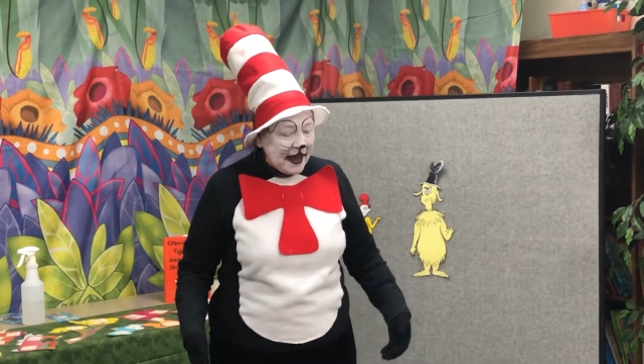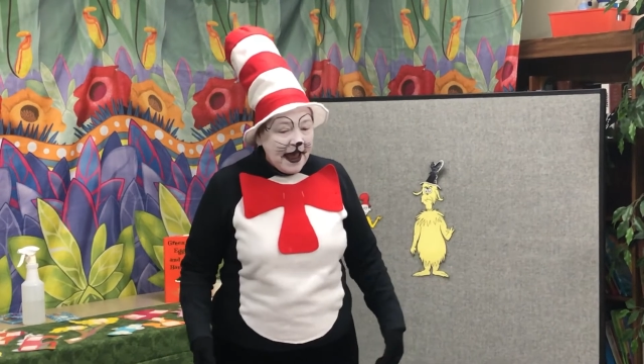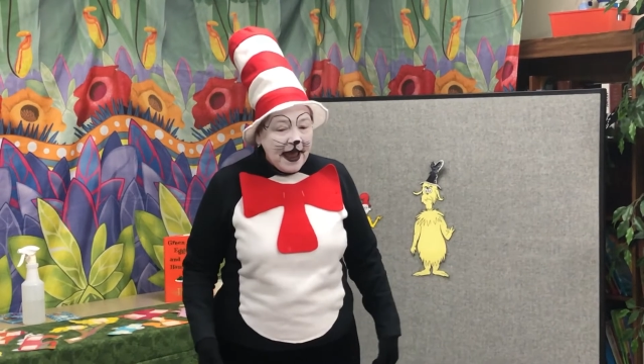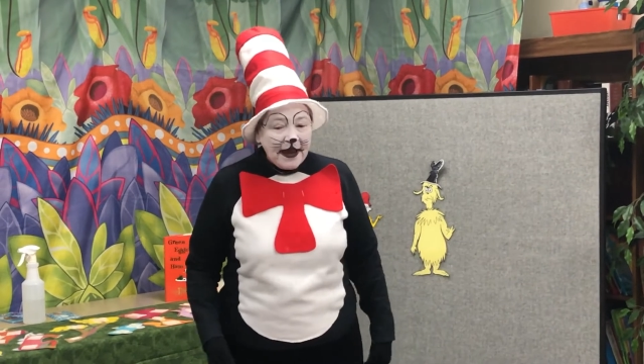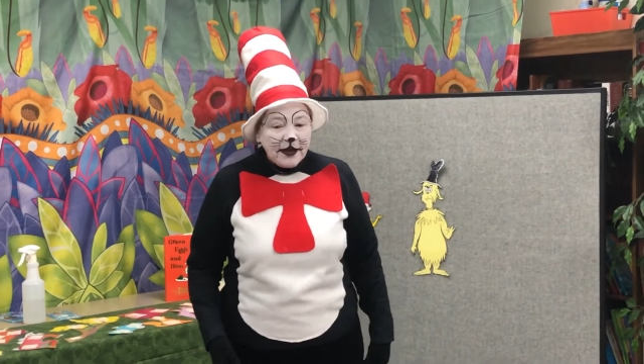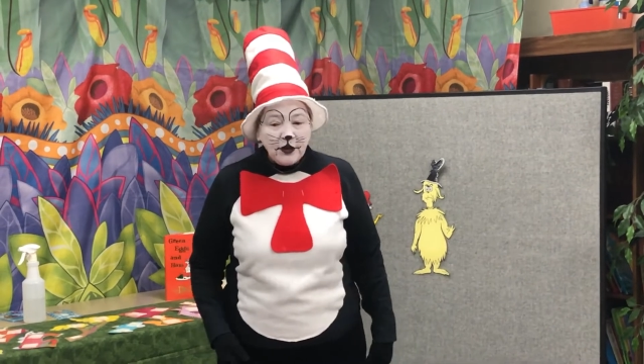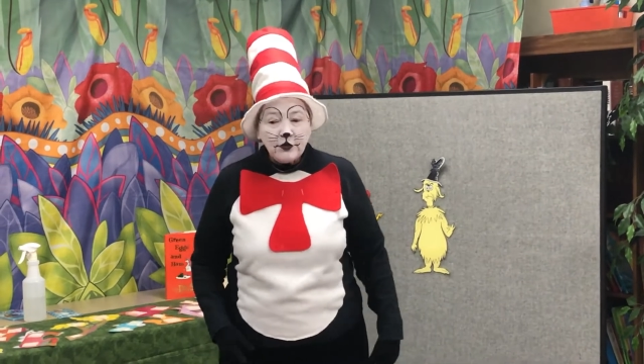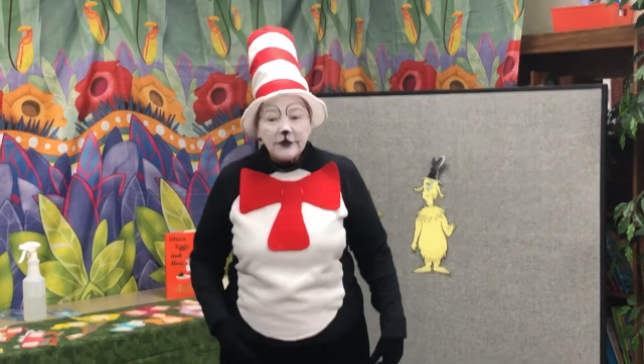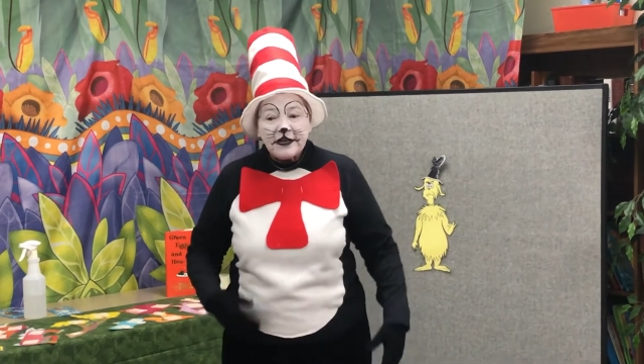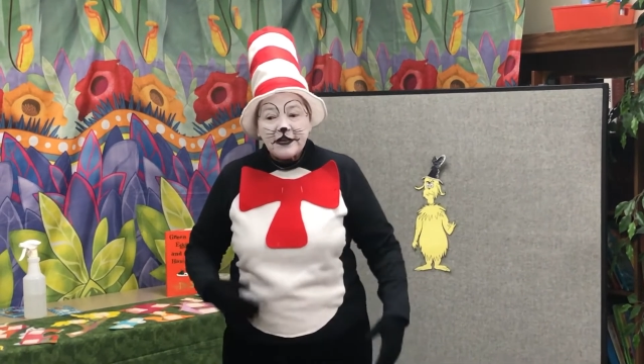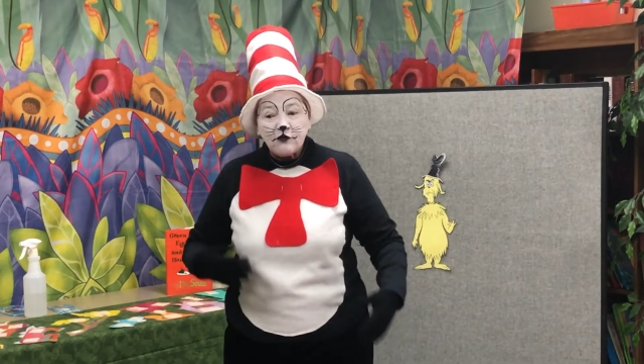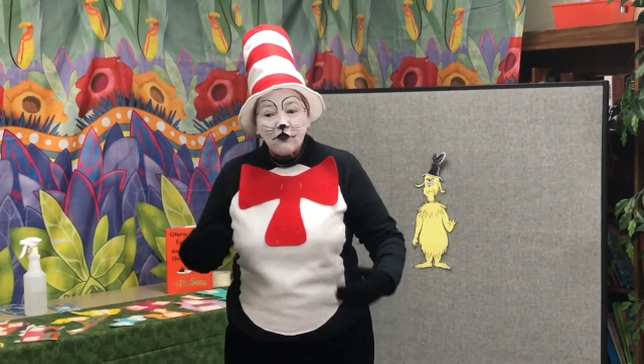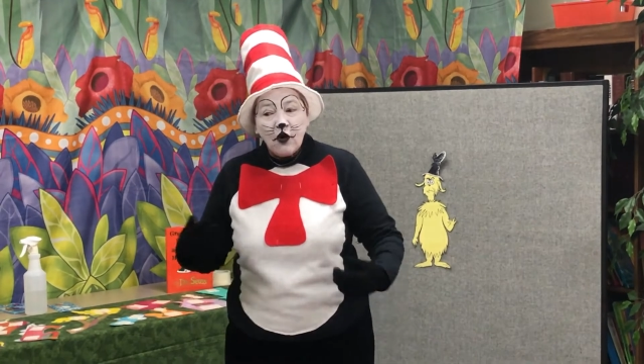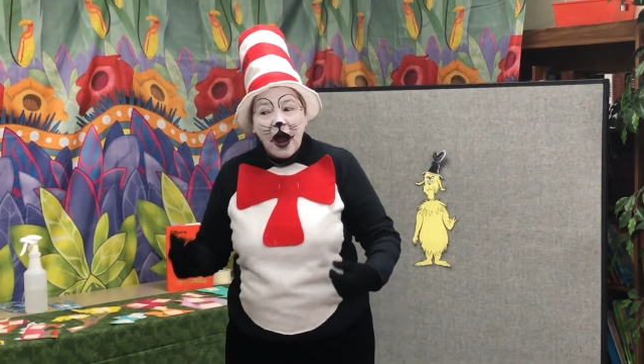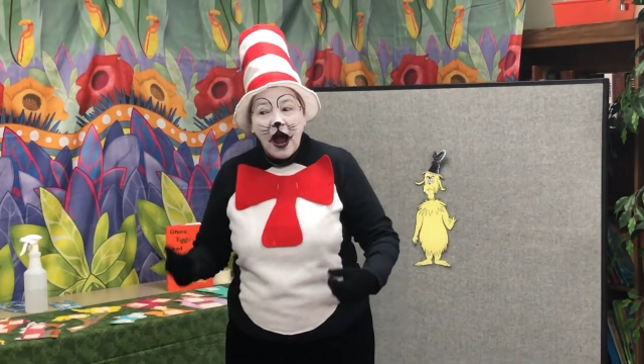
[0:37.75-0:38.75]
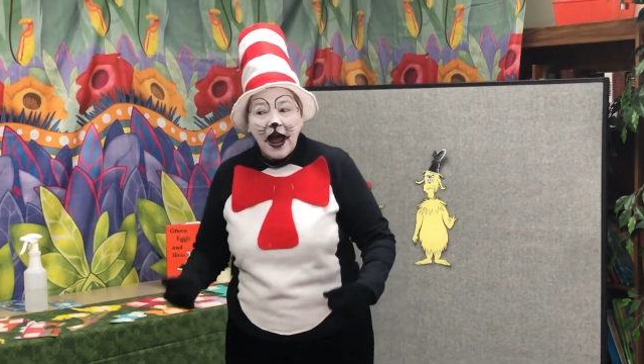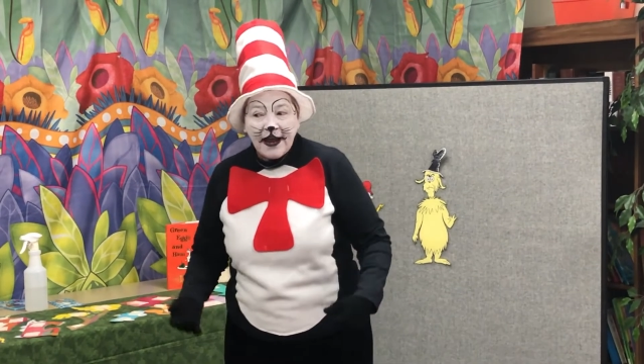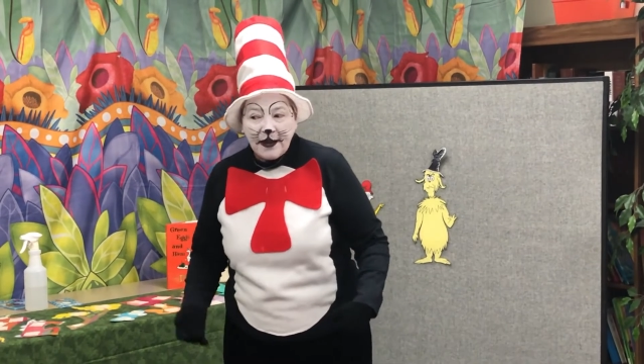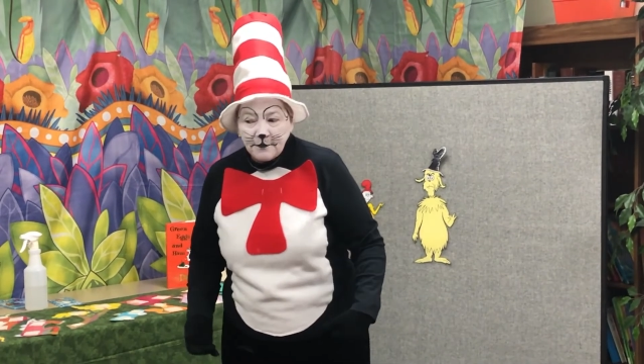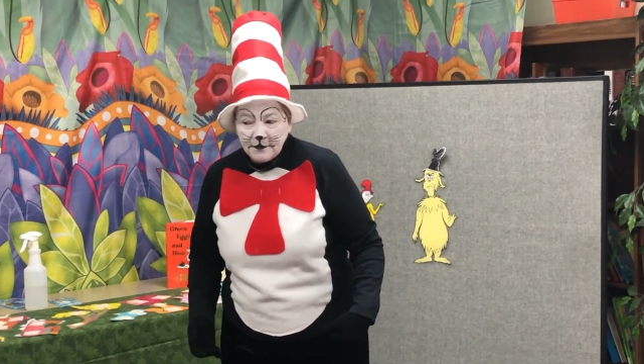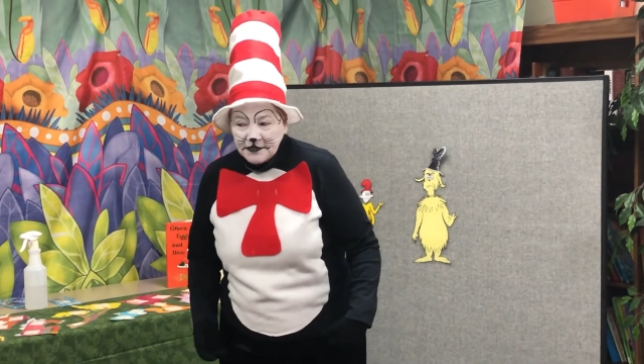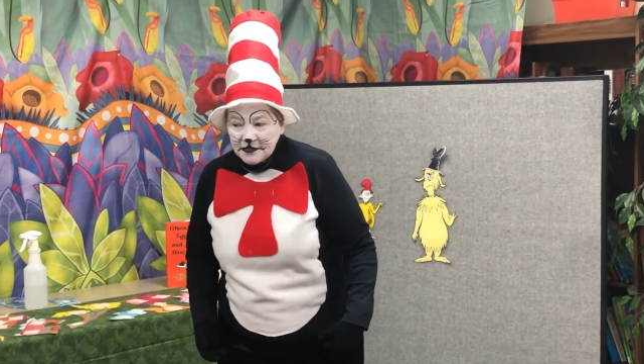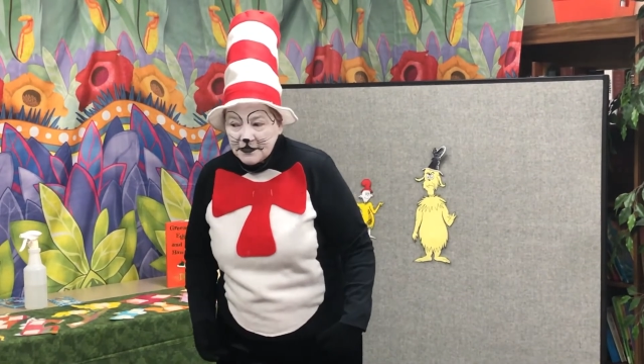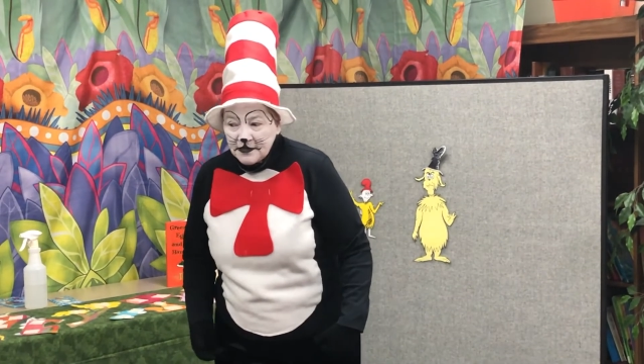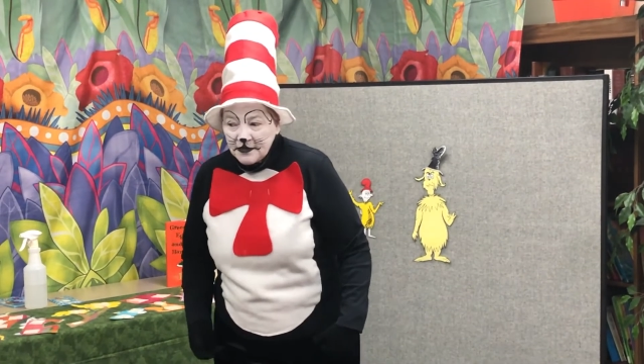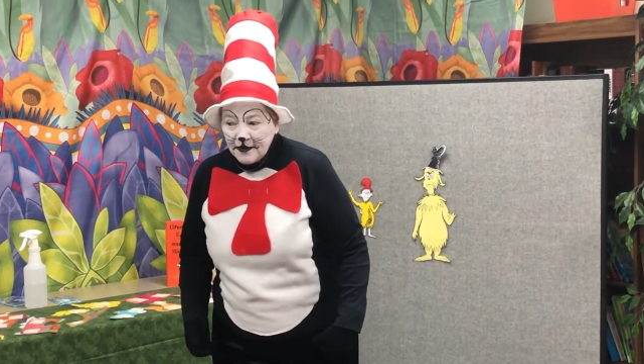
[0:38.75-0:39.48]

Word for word: and using rhymes